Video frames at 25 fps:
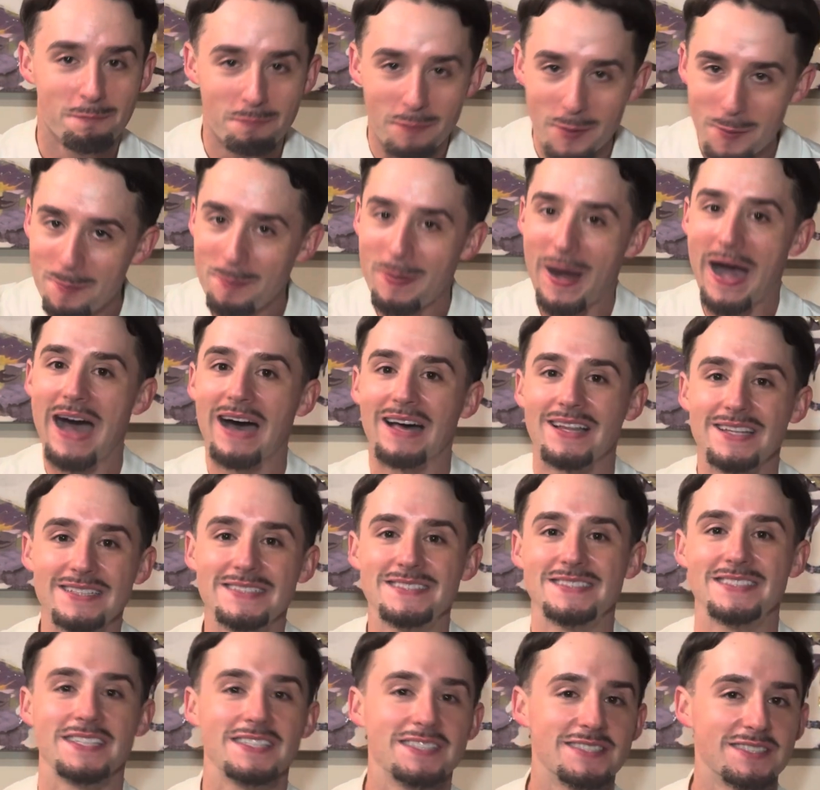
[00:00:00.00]
But
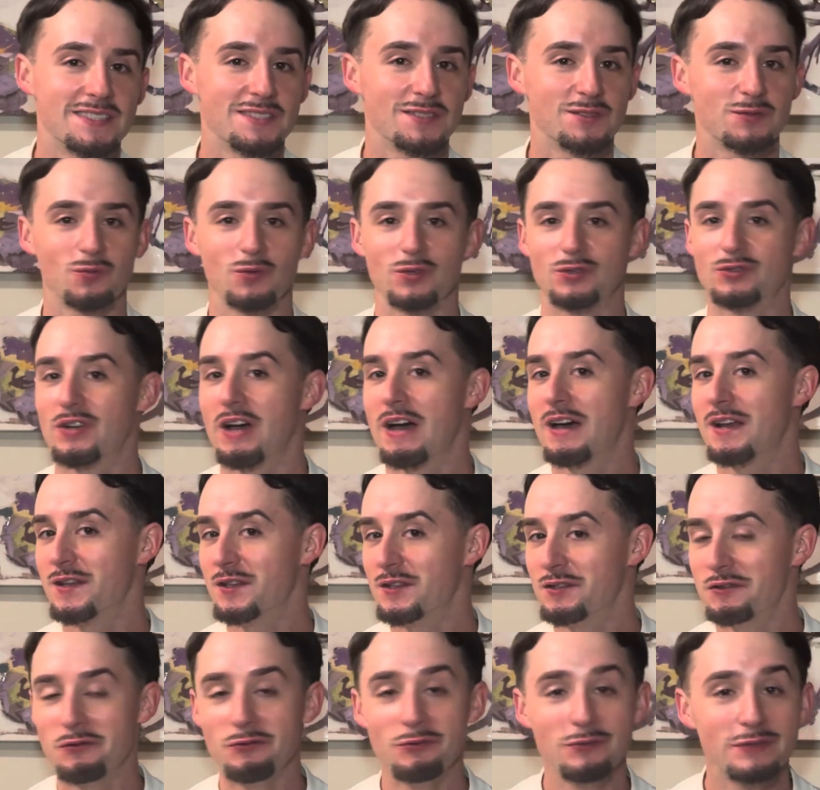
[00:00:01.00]
politicians will try to
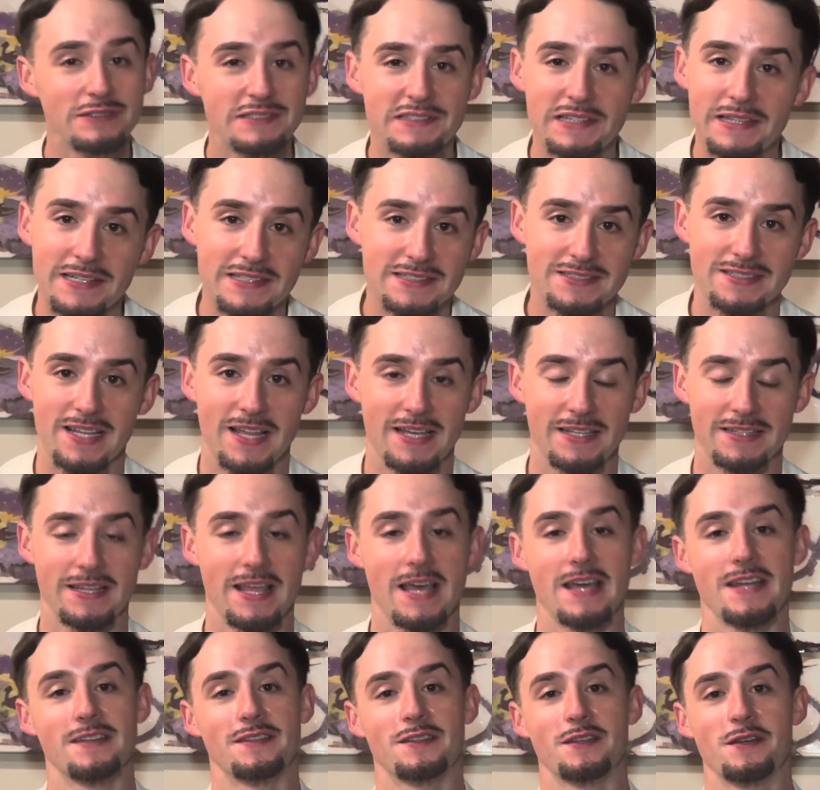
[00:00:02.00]
use things like
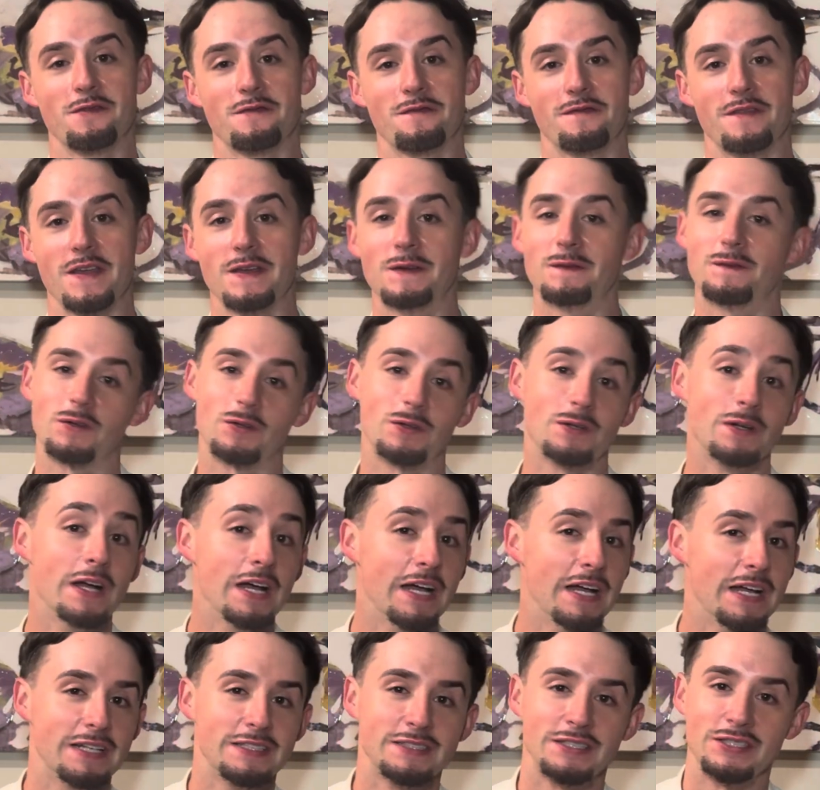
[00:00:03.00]
that in their favor
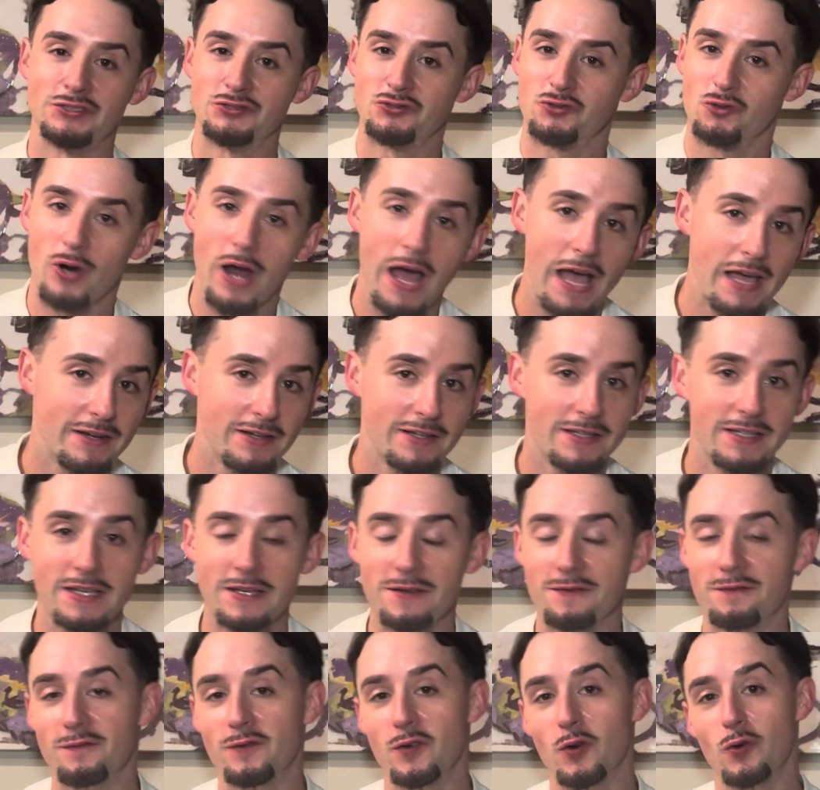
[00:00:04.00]
to try to
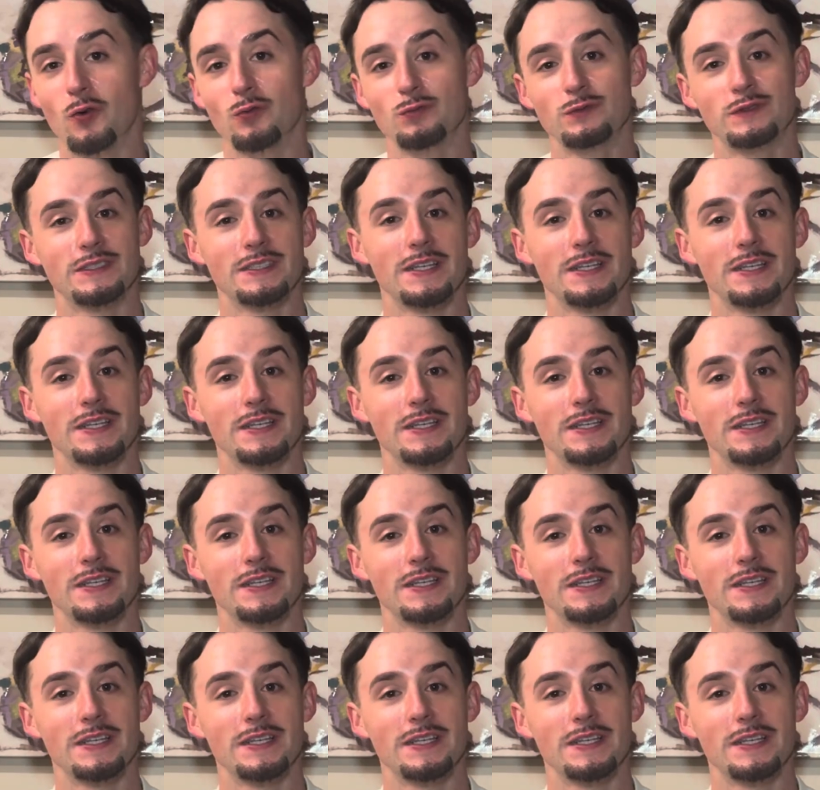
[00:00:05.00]
get votes.